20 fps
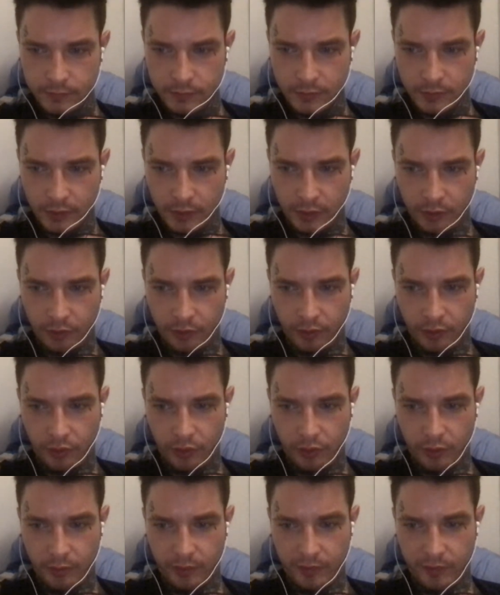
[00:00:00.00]
How to
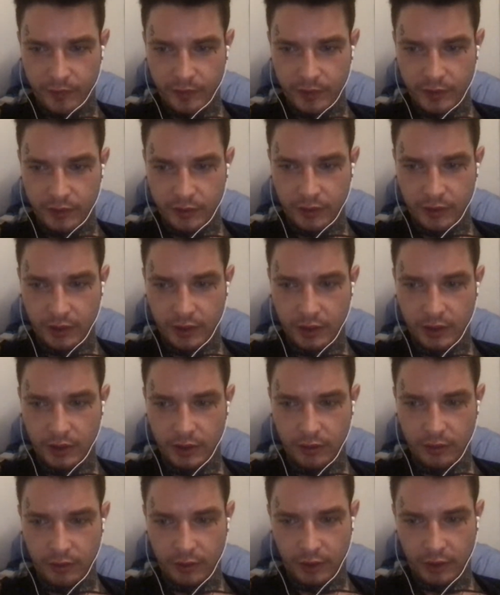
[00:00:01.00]
record my V2K,
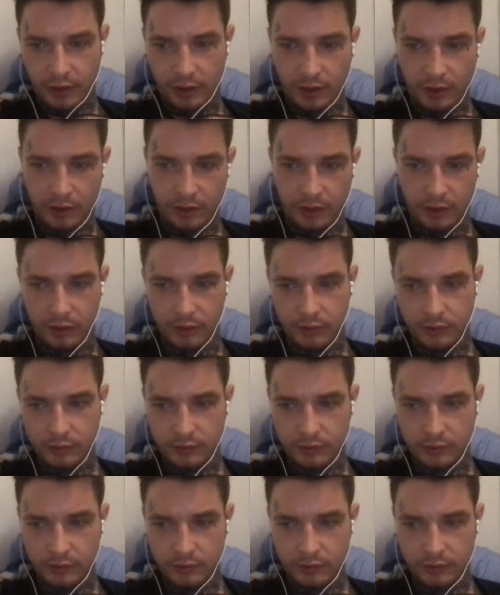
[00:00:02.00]
okay.